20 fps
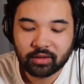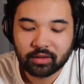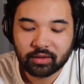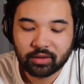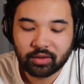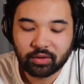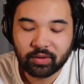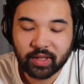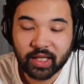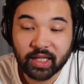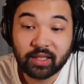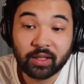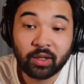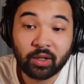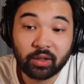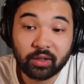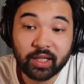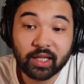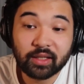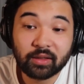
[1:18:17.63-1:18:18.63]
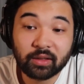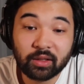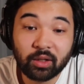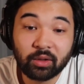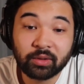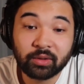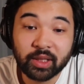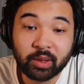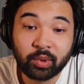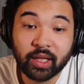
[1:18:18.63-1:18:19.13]
dude, that's a
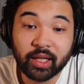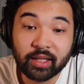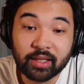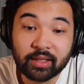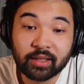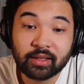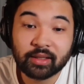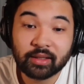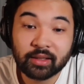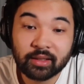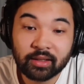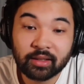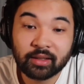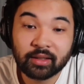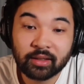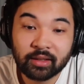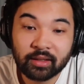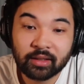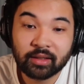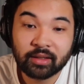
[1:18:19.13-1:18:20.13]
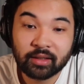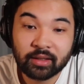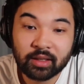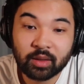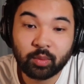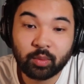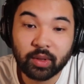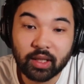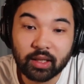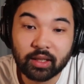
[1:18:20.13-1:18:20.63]
lonely place to
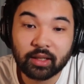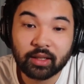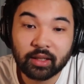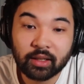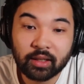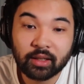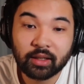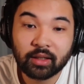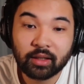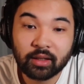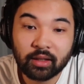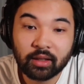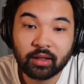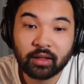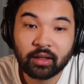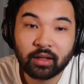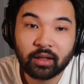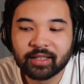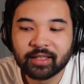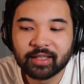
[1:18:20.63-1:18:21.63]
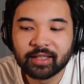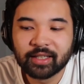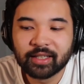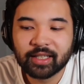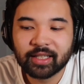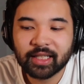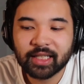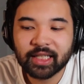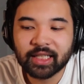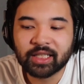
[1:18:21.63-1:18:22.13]
be.
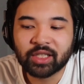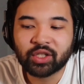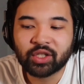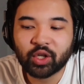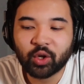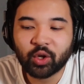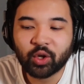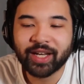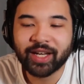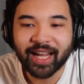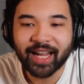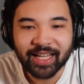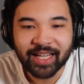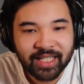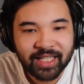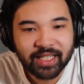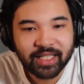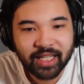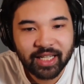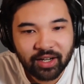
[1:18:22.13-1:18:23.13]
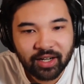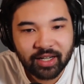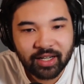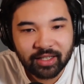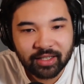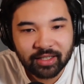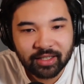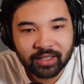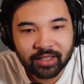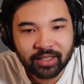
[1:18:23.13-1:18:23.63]
It's so
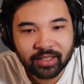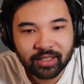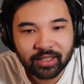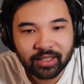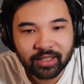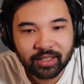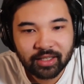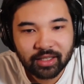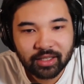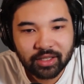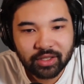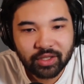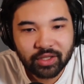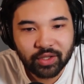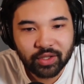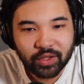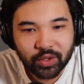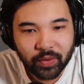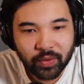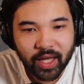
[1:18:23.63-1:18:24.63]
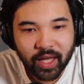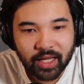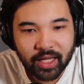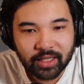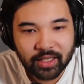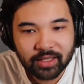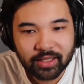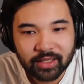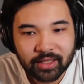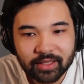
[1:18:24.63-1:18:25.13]
necessary to do that.
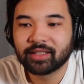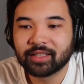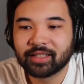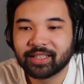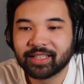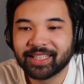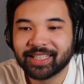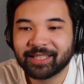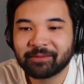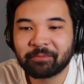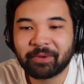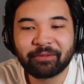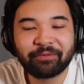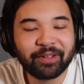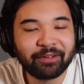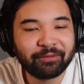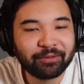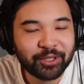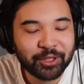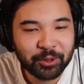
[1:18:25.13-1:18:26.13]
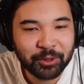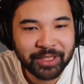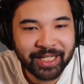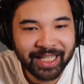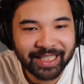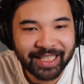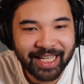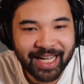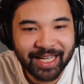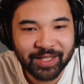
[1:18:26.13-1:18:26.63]
My favorite show,
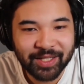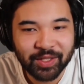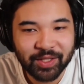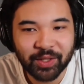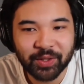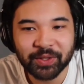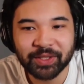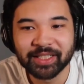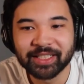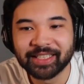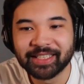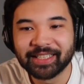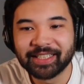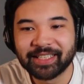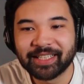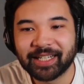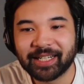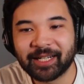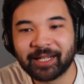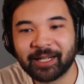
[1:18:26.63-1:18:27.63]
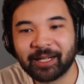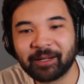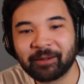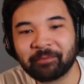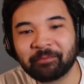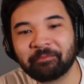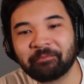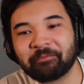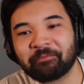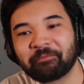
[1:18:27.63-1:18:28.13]
Ted Lasso.
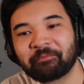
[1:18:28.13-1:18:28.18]
I